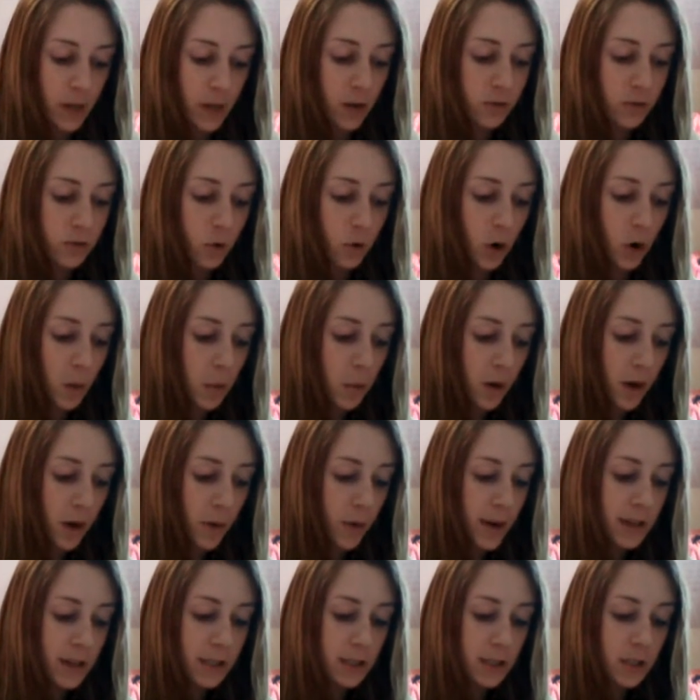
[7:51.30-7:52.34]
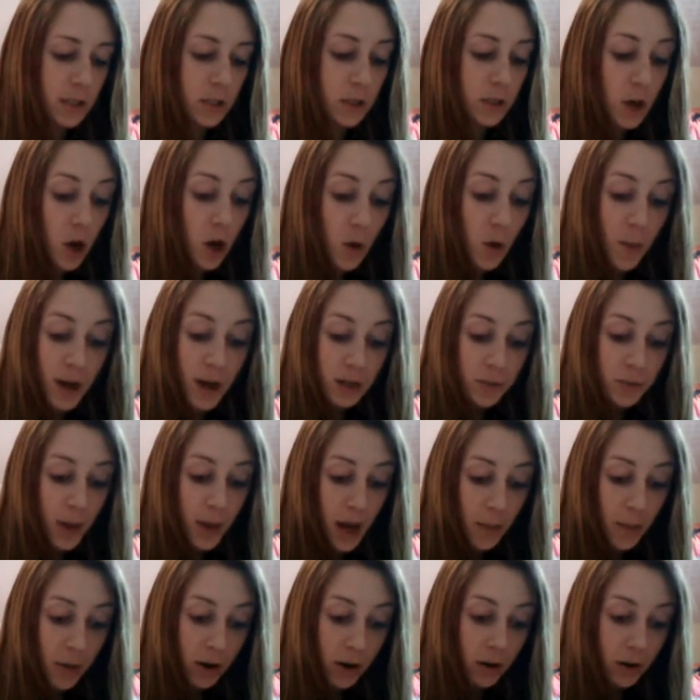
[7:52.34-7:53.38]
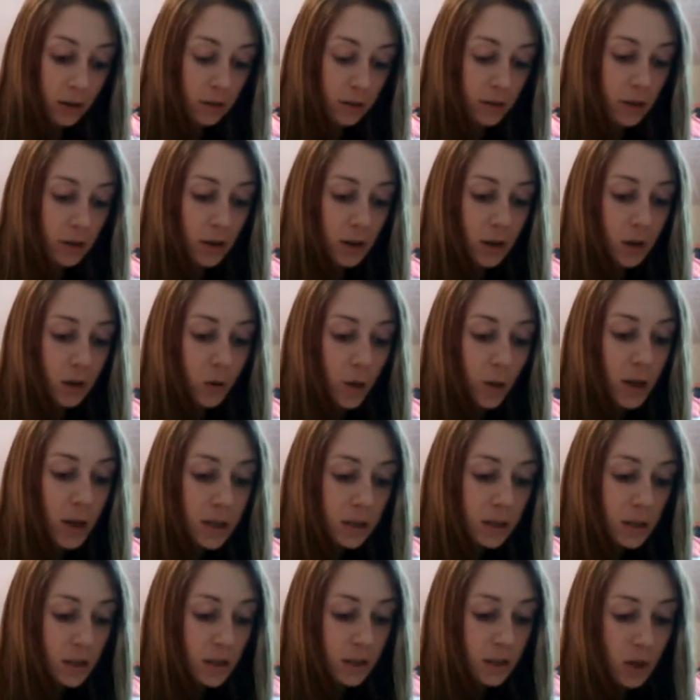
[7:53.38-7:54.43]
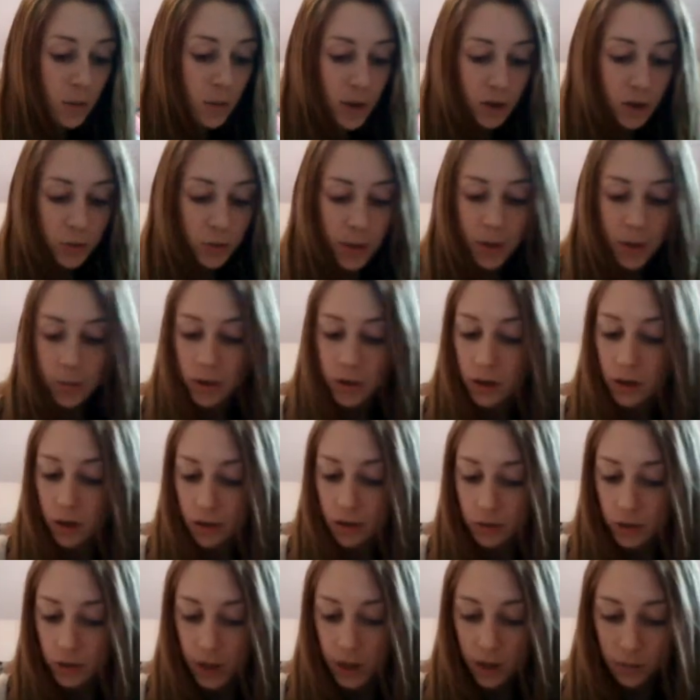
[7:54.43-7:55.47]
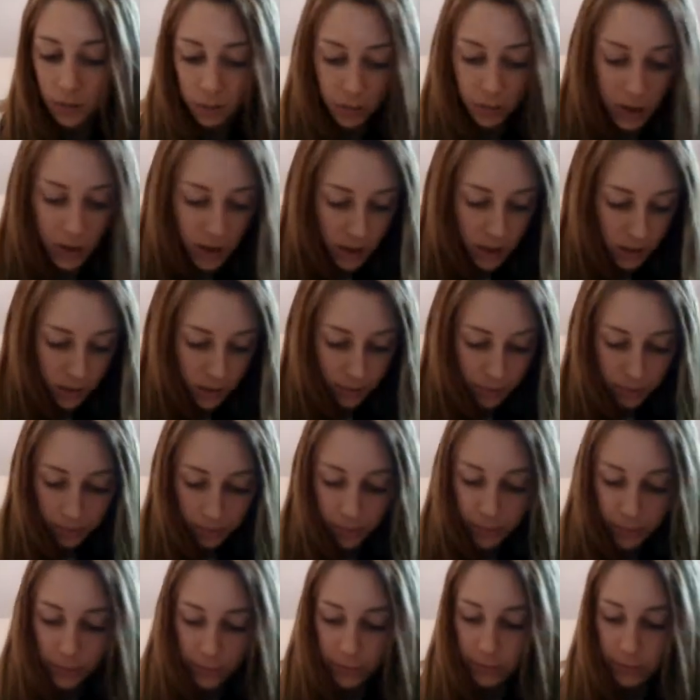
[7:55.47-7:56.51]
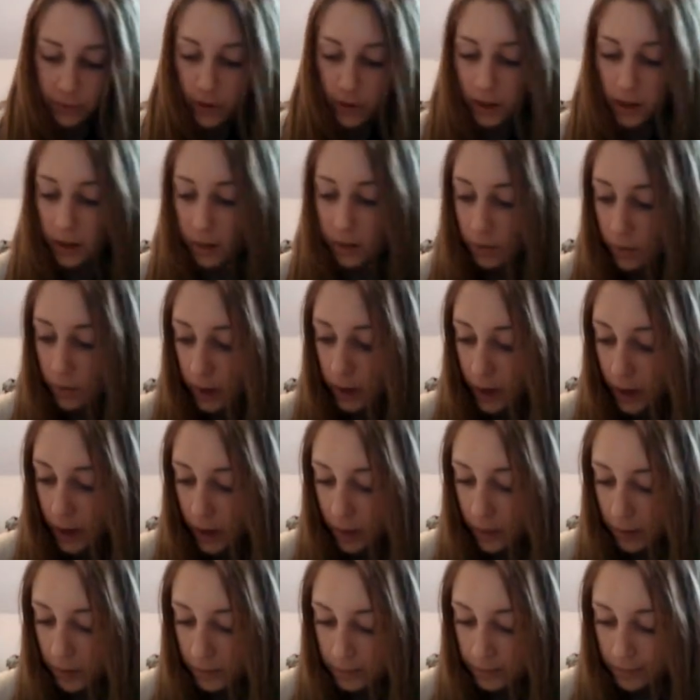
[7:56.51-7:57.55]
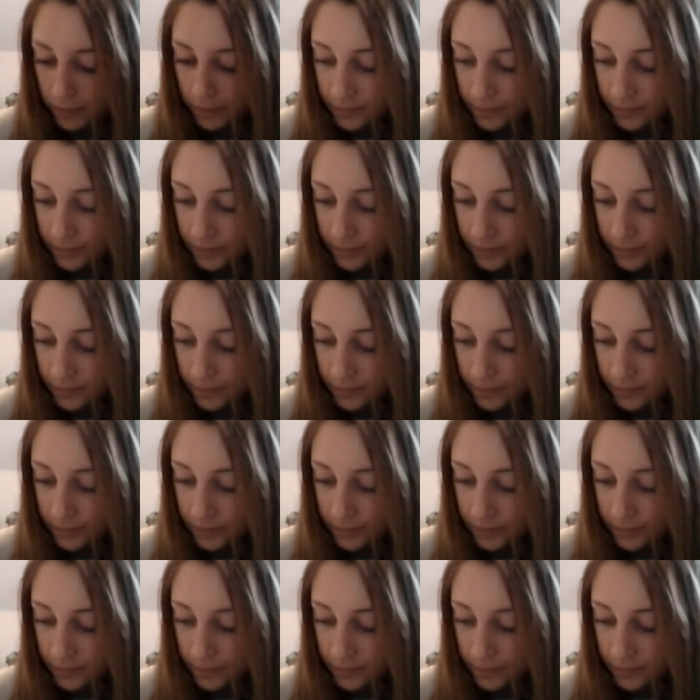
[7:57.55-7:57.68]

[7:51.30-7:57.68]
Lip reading: That was horrible. I wasted so much paper. Wasted so much paper on trying to print this freaking thing out.